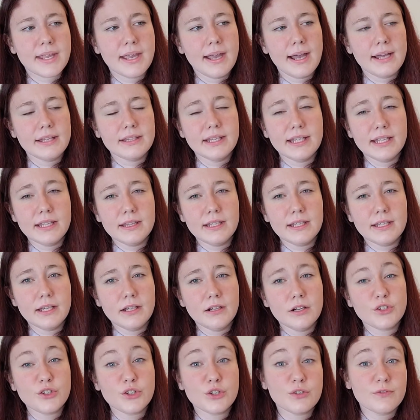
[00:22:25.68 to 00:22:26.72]
I think the
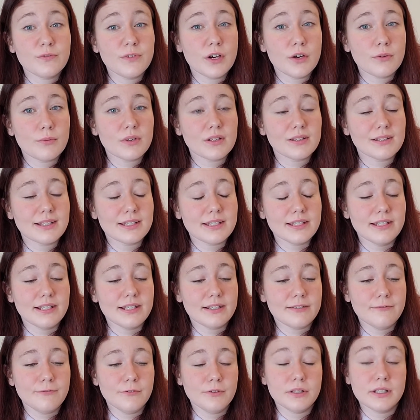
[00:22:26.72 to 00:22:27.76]
characters felt
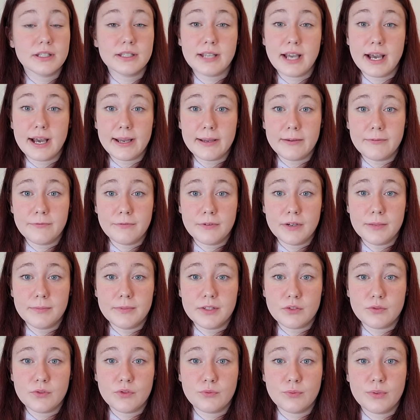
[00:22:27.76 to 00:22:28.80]
realistic for the time frame
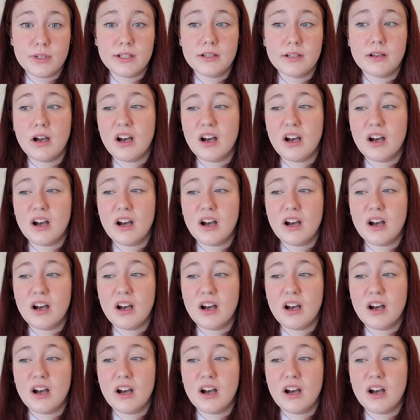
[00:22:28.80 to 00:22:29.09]
this was written.